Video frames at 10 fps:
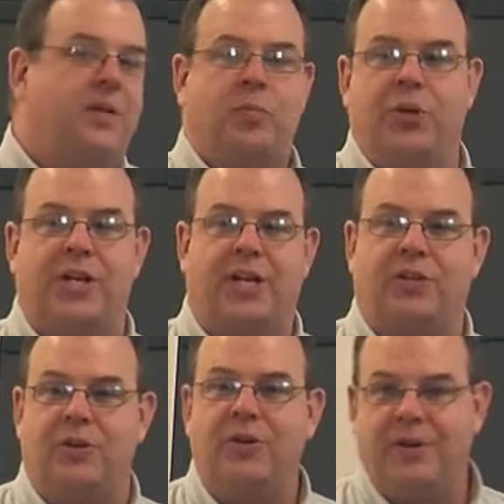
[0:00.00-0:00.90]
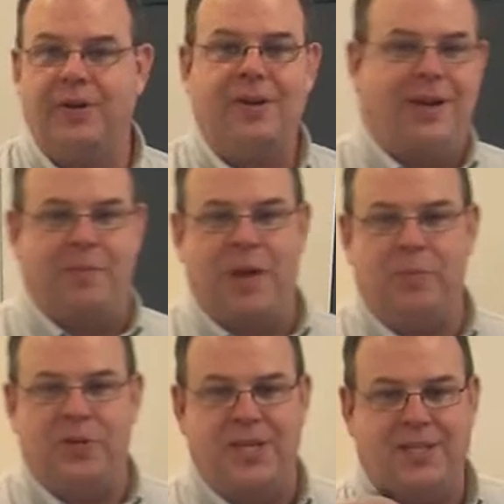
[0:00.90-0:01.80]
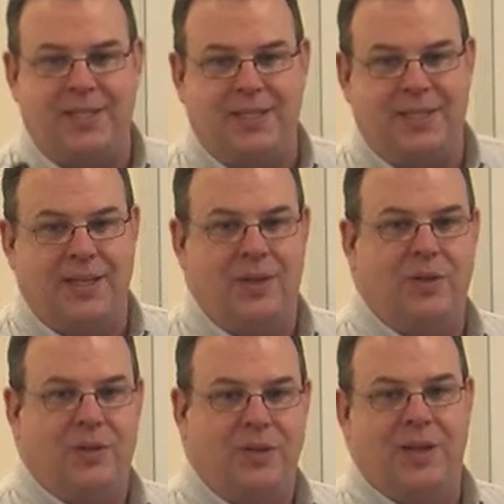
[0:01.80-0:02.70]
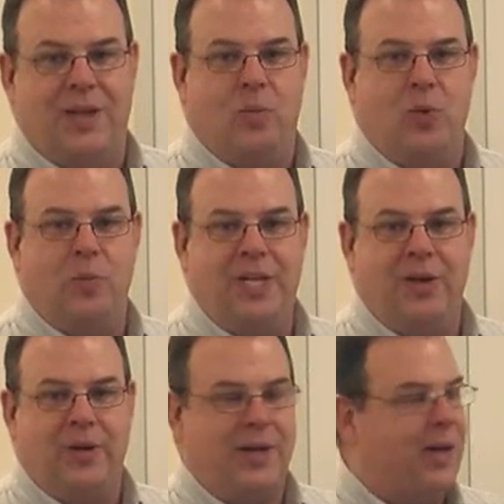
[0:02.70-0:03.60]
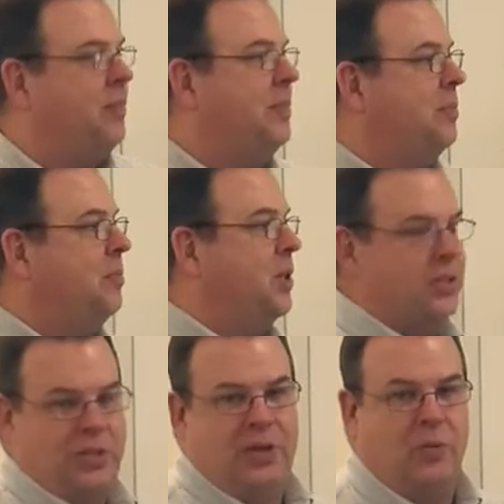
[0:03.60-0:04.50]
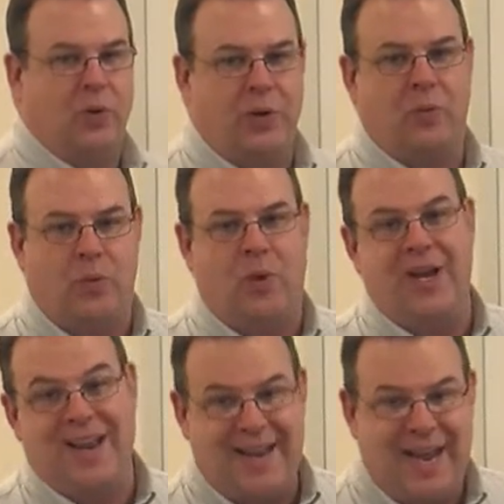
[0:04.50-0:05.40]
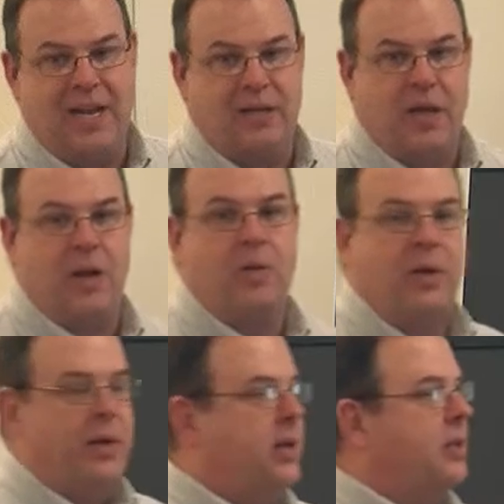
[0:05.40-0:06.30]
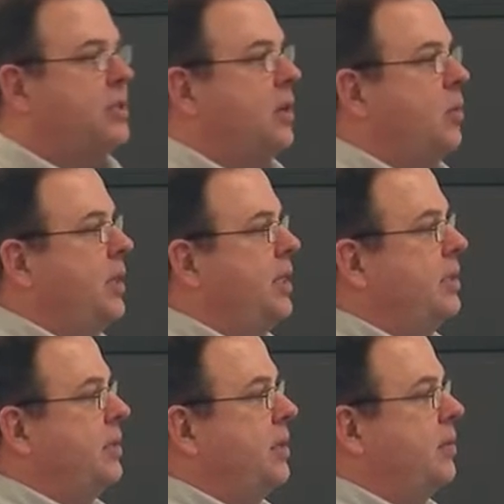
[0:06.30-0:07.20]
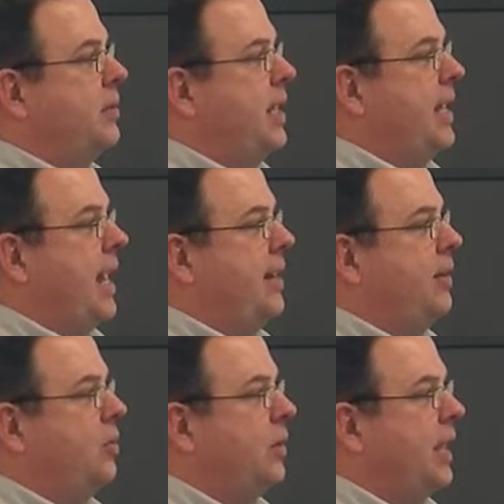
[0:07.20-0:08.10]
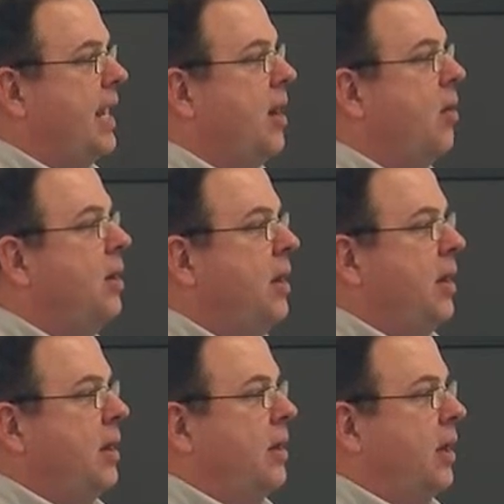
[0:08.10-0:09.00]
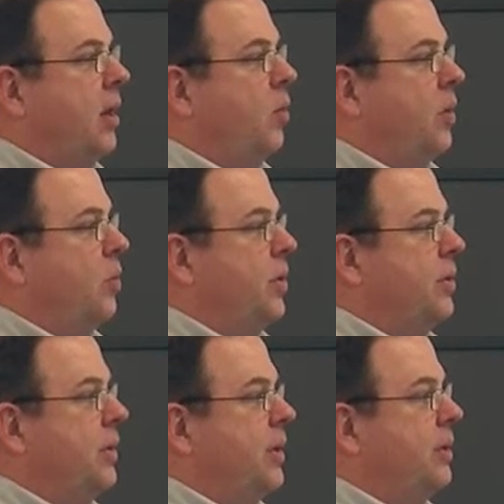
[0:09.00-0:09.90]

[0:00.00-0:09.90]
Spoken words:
predictor. I'm not predicting that they will be going up, but there's only really one way they can go. So we need to take that into account when we're doing